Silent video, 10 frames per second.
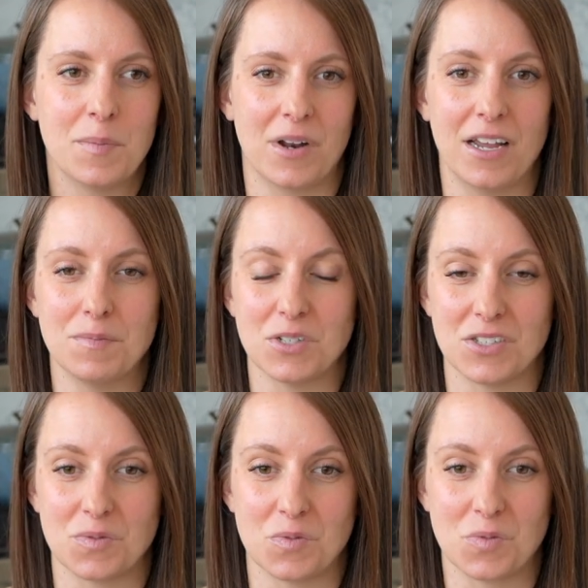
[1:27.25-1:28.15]
But I am
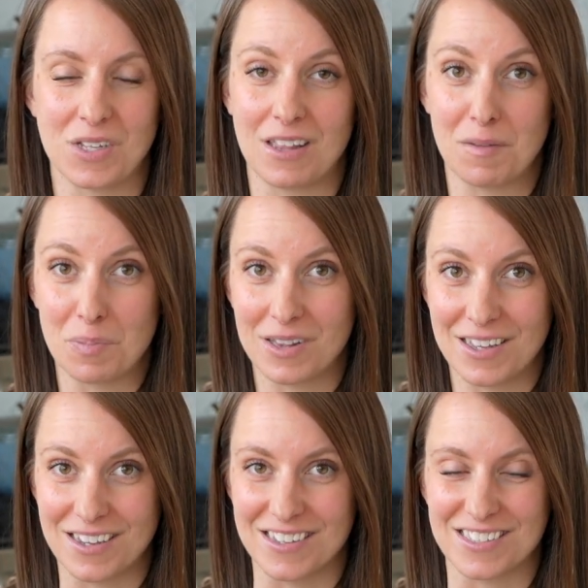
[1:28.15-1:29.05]
just really
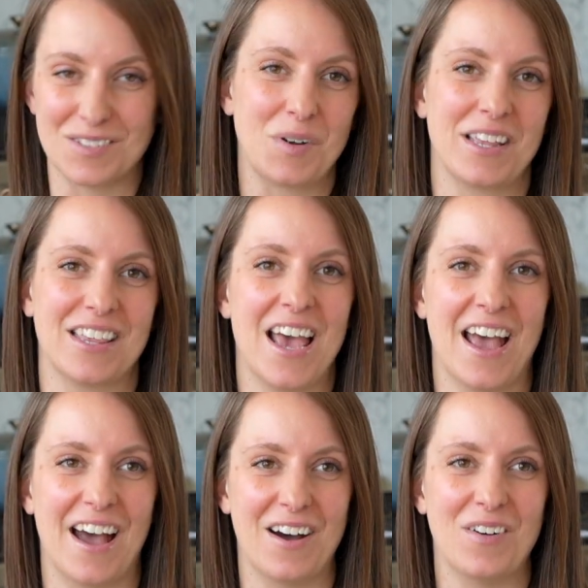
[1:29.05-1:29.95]
pleased with
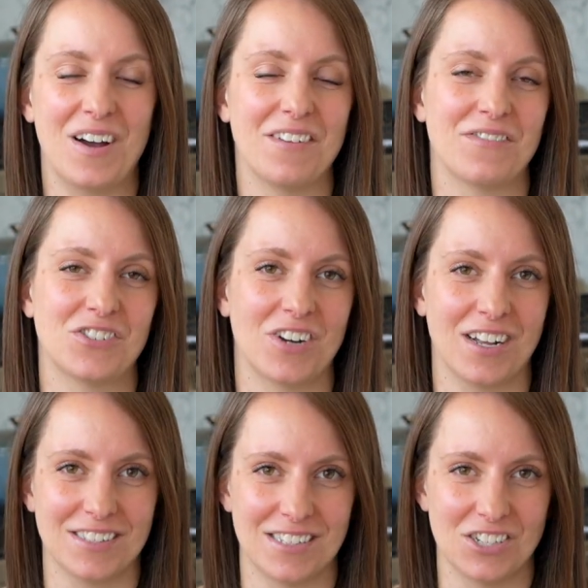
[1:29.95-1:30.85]
how I've
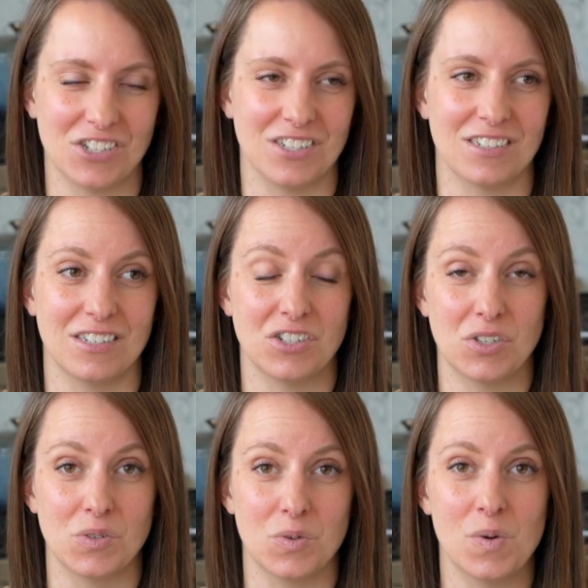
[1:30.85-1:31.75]
transitioned
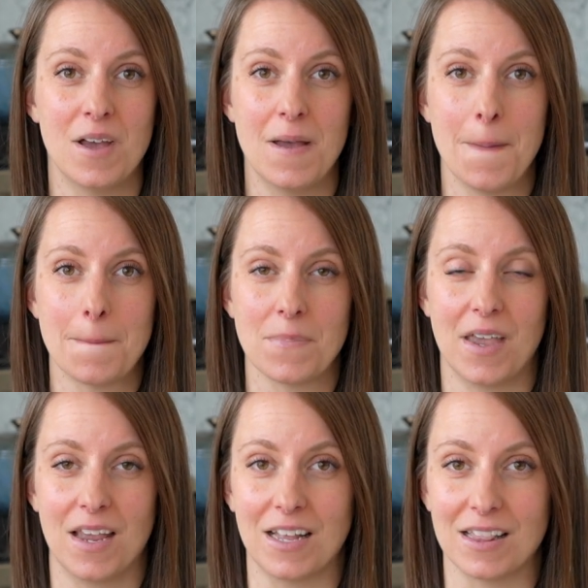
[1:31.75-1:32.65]
into
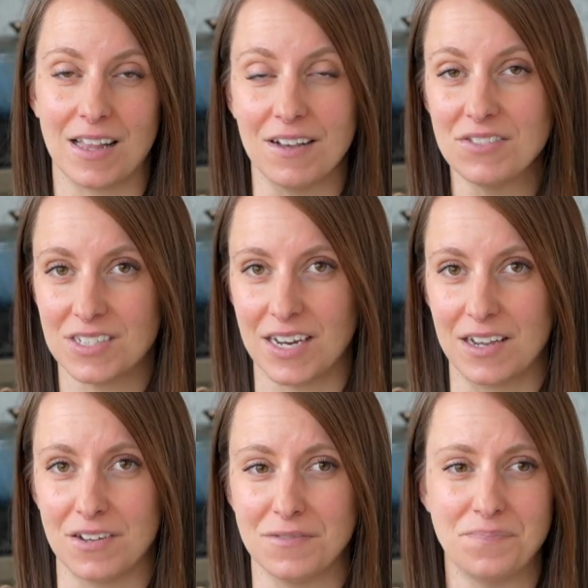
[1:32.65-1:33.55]
a
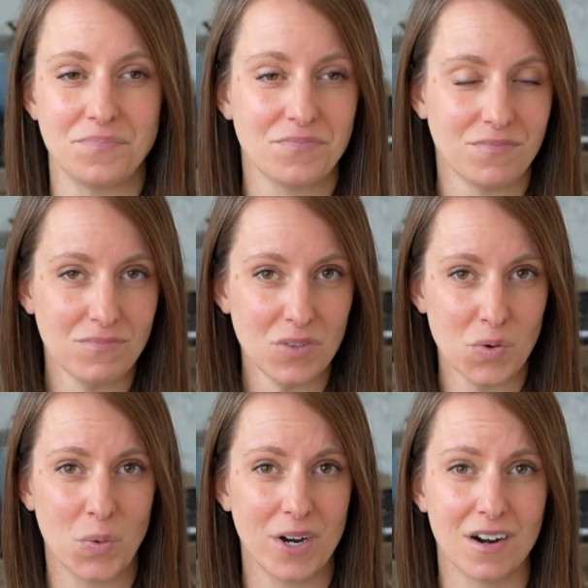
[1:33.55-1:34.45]
lifestyle
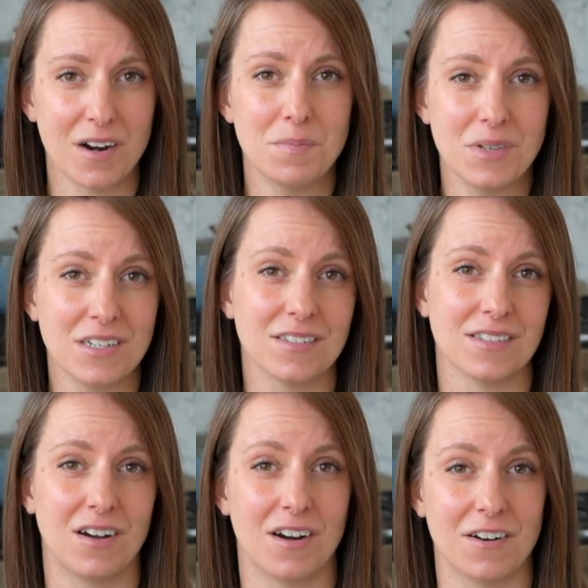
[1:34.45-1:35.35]
where our
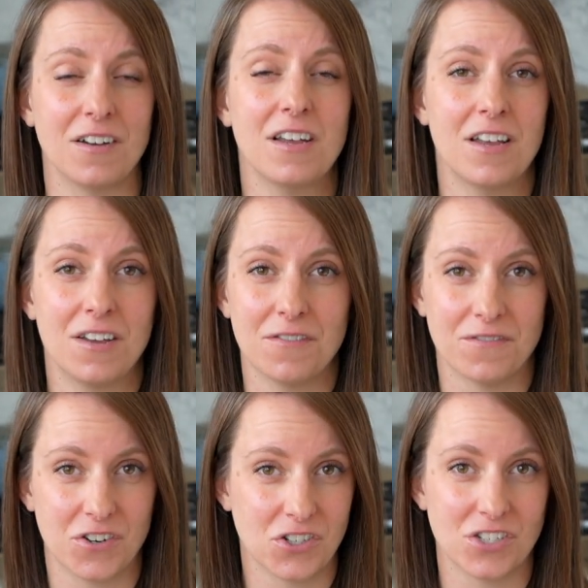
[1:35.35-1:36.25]
meals are
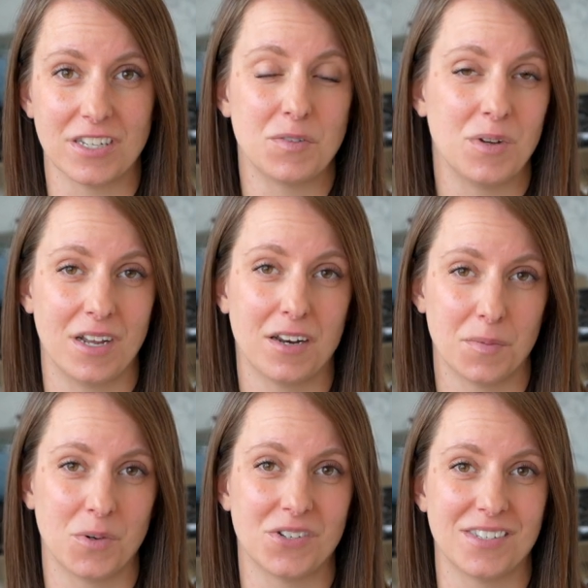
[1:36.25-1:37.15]
virtually
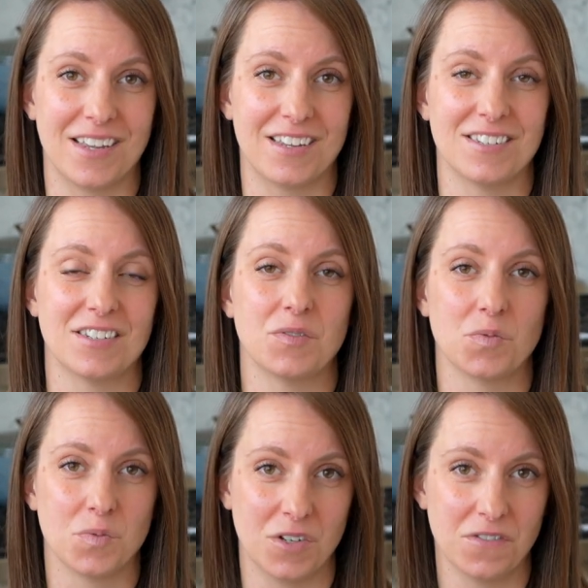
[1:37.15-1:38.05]
100%
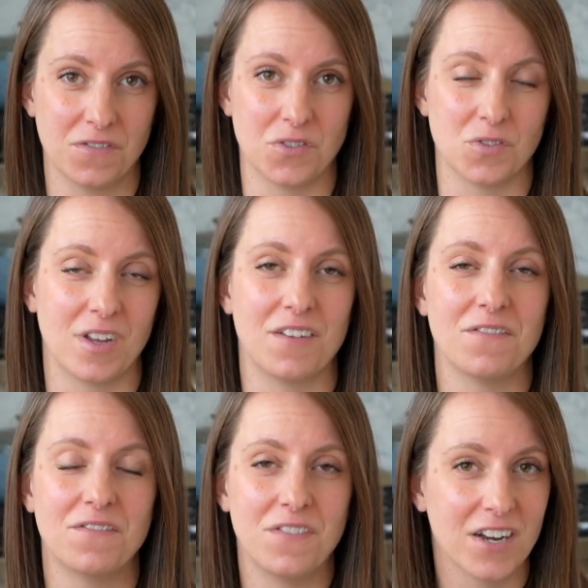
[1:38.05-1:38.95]
real food and
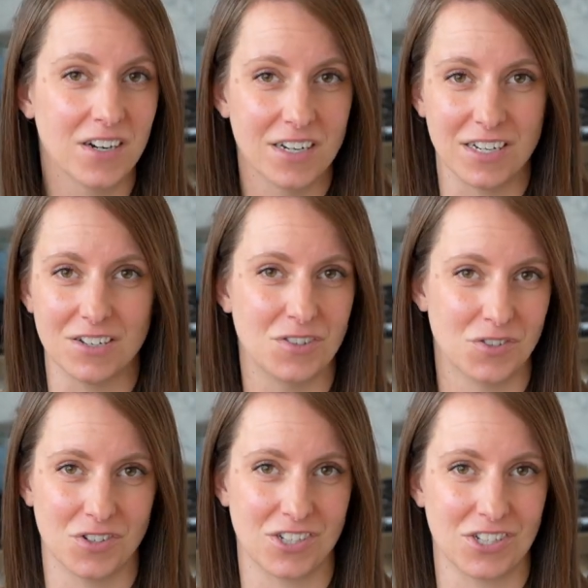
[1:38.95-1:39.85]
very
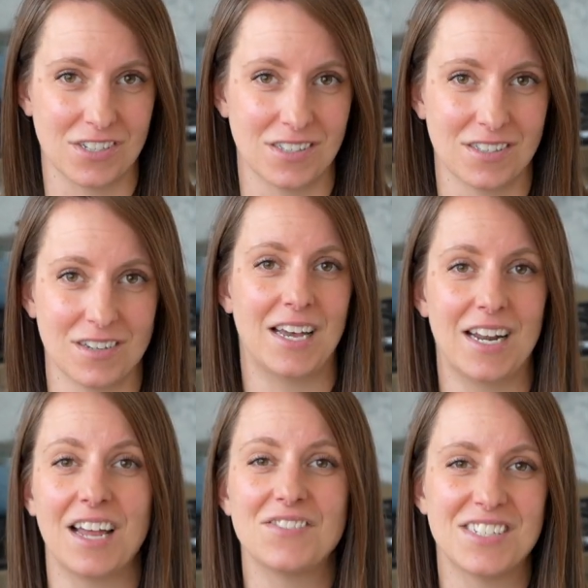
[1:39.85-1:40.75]
nutritious. And
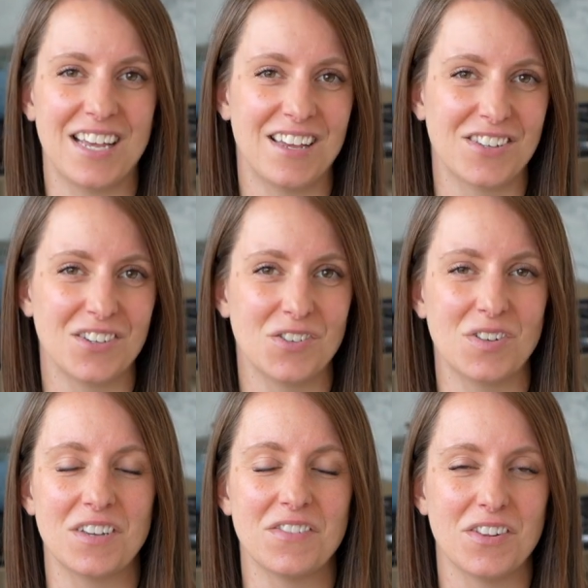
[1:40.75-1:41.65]
I have to tell you,
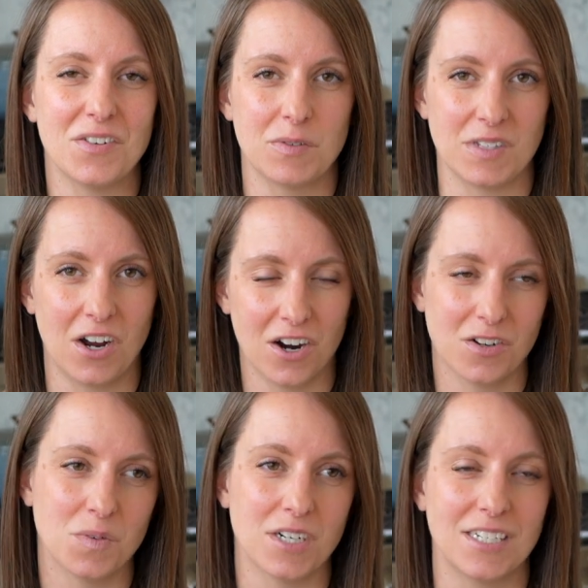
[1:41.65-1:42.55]
even though it was
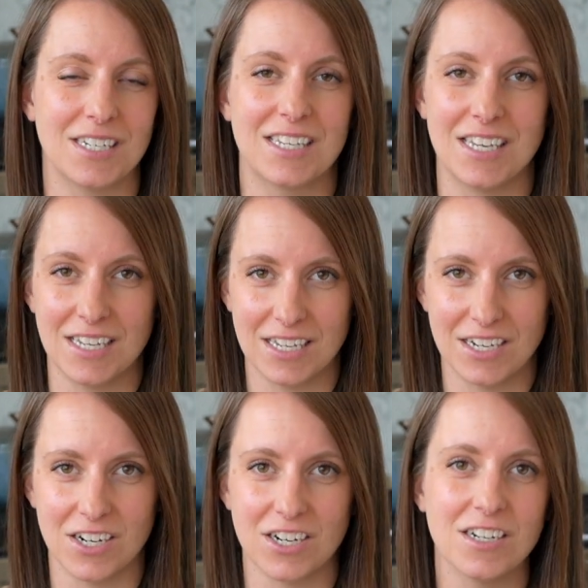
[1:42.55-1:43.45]
hard work to get
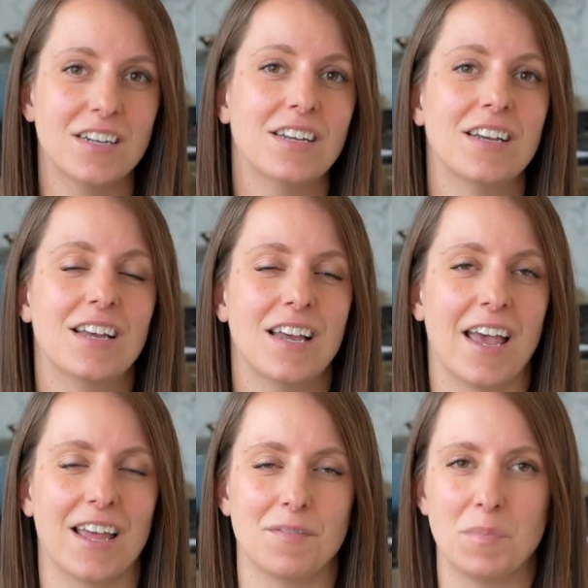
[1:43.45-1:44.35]
here,
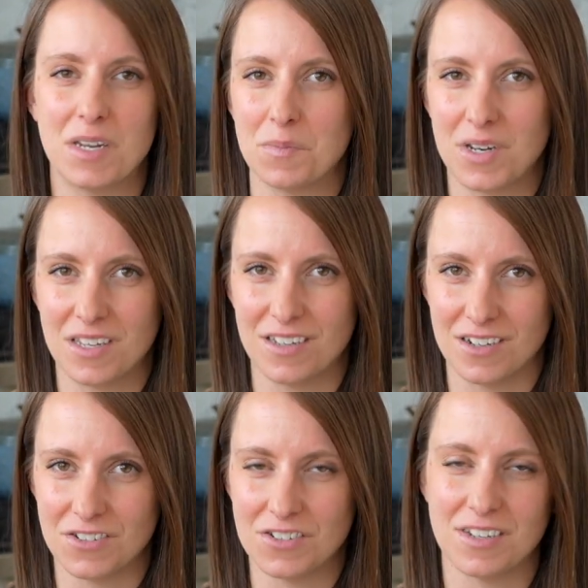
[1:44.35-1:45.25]
and many, many
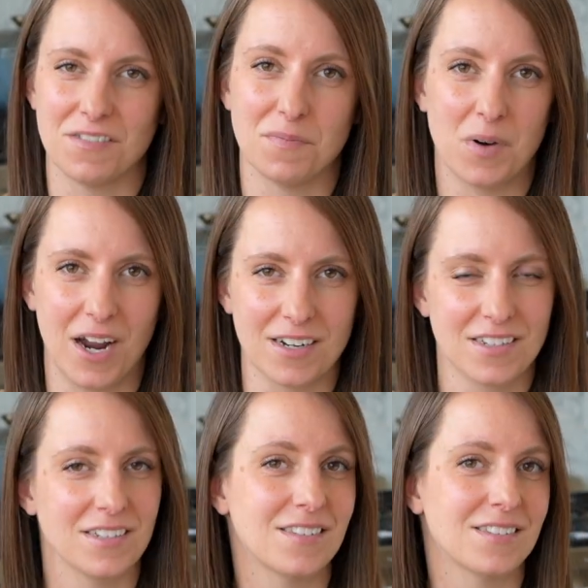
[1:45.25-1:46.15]
years of
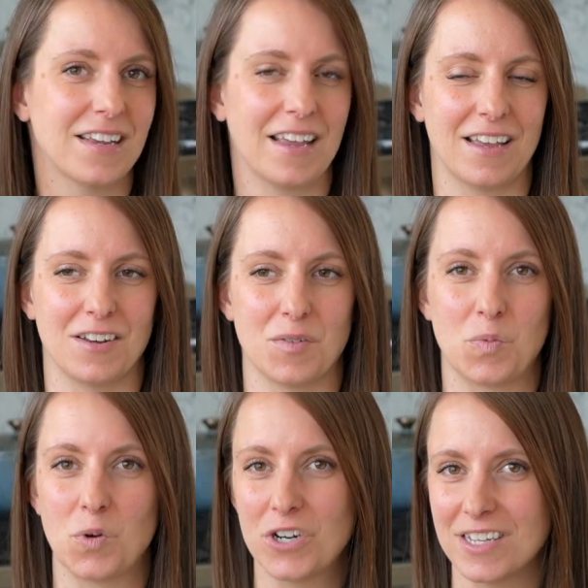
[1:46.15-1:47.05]
practice
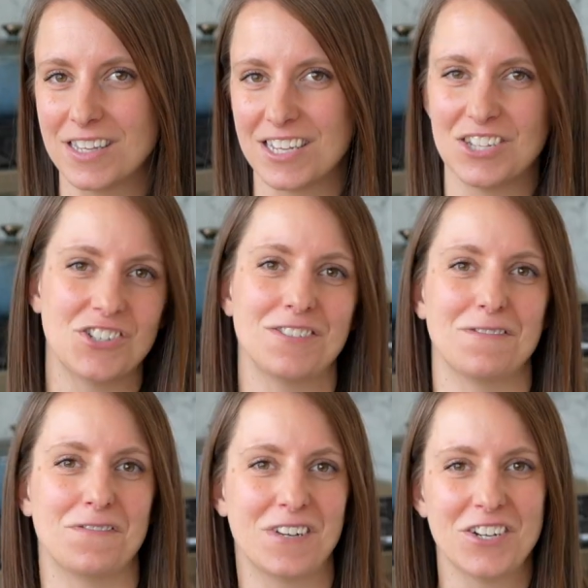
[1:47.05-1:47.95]
and work in the kitchen,
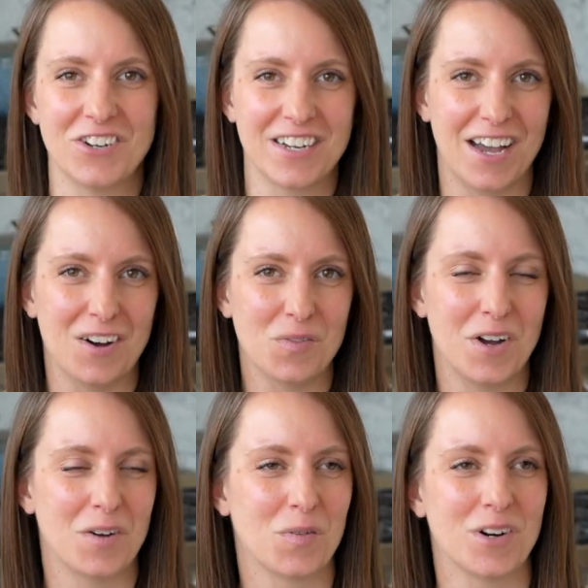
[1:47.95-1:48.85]
figuring out
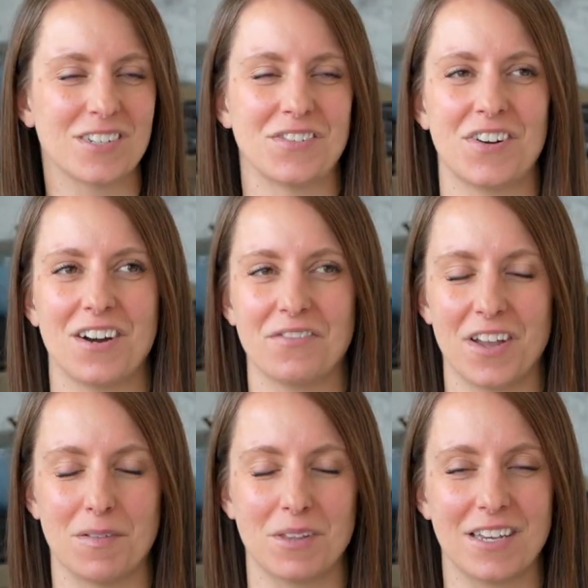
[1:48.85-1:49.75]
what works for our
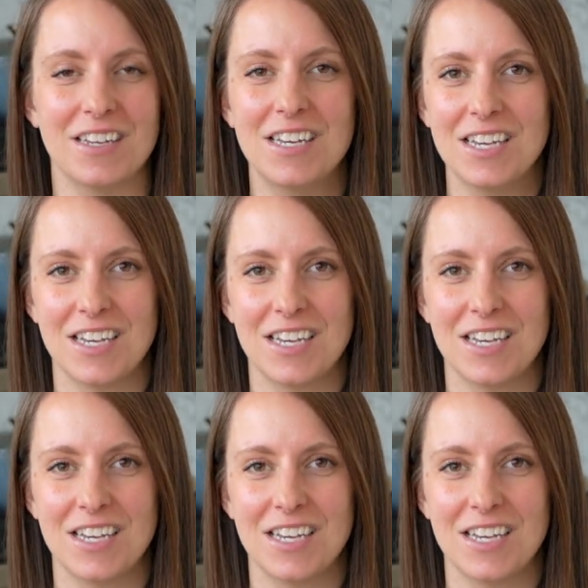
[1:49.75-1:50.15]
family.